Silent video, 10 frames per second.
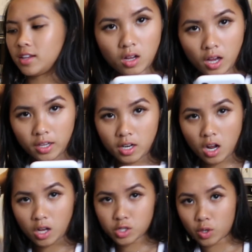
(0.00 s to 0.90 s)
I can
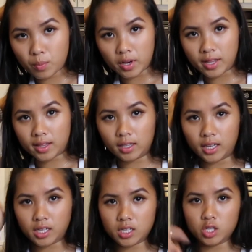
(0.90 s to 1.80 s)
also put the
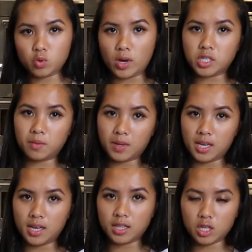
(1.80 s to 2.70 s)
link to this
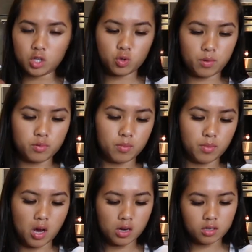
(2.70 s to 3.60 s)
recipe in the description
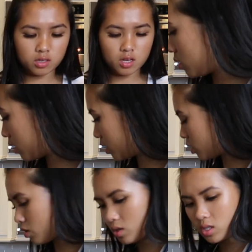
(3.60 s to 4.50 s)
box. Let's
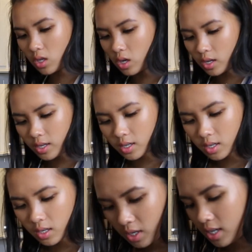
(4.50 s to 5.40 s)
turn this on.
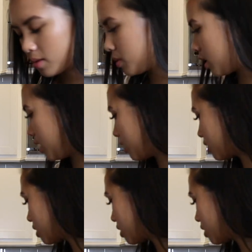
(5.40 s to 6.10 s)
Medium heat.